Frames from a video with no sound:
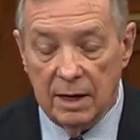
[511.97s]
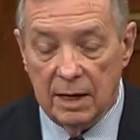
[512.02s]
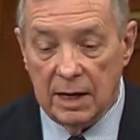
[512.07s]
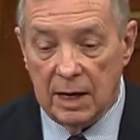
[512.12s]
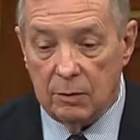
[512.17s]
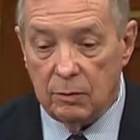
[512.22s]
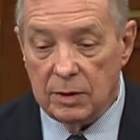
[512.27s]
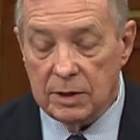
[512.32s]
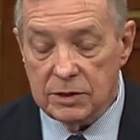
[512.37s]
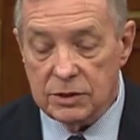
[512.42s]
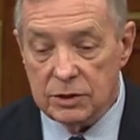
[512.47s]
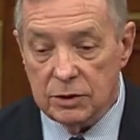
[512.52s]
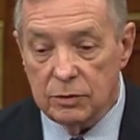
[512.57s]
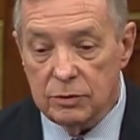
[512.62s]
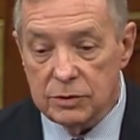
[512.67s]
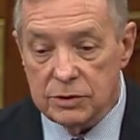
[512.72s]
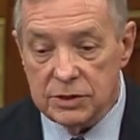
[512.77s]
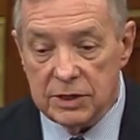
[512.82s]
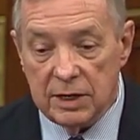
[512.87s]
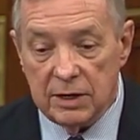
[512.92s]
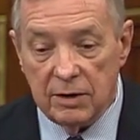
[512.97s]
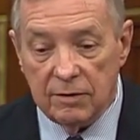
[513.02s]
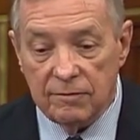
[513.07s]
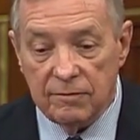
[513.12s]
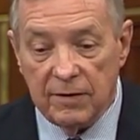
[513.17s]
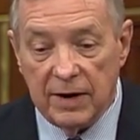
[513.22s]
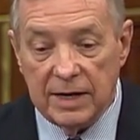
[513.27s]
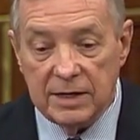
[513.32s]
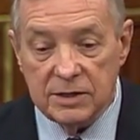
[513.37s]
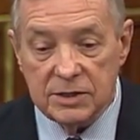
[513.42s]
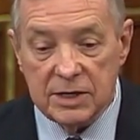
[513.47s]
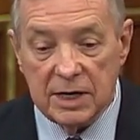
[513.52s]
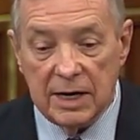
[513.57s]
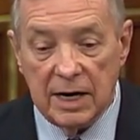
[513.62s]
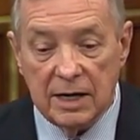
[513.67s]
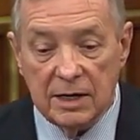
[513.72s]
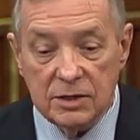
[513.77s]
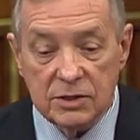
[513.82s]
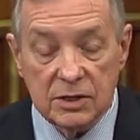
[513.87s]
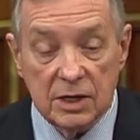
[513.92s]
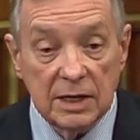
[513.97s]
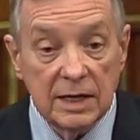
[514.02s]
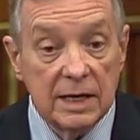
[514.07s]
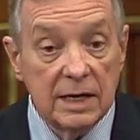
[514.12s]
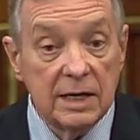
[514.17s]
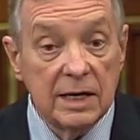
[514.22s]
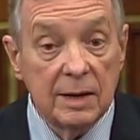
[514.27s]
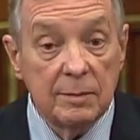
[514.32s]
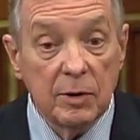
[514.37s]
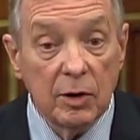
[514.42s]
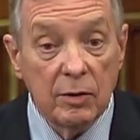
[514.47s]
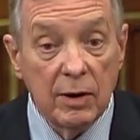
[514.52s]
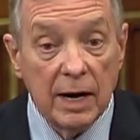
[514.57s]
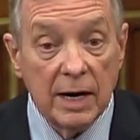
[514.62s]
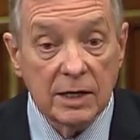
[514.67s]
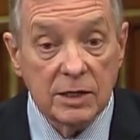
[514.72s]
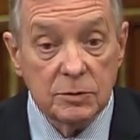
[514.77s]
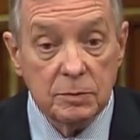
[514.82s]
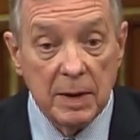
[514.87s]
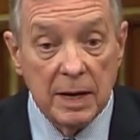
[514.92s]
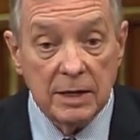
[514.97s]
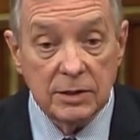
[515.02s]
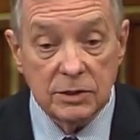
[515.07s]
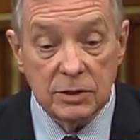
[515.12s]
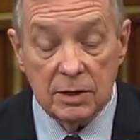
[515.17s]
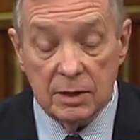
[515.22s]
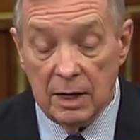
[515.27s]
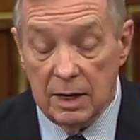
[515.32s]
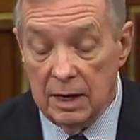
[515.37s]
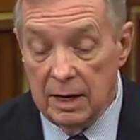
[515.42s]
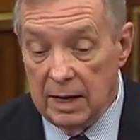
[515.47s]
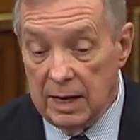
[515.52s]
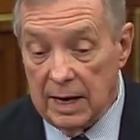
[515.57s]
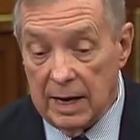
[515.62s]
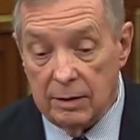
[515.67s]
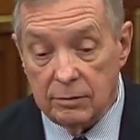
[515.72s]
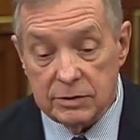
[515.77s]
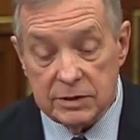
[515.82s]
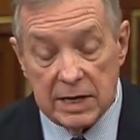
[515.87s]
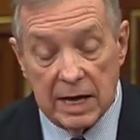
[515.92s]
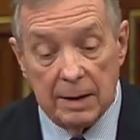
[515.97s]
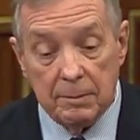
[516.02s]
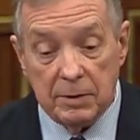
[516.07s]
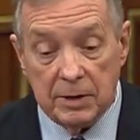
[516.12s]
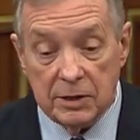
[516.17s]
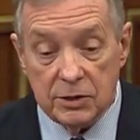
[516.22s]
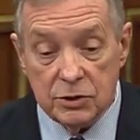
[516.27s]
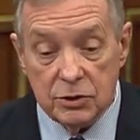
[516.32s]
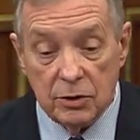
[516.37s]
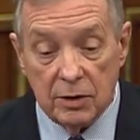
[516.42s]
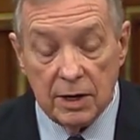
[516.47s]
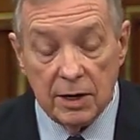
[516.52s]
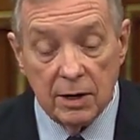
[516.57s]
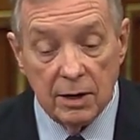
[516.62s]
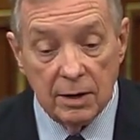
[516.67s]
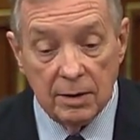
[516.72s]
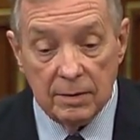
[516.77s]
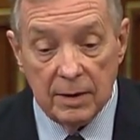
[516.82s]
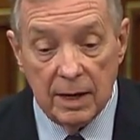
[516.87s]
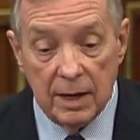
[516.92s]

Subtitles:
I want to salute Senator Feinstein as the lead Democratic sponsor. I was happy to join her.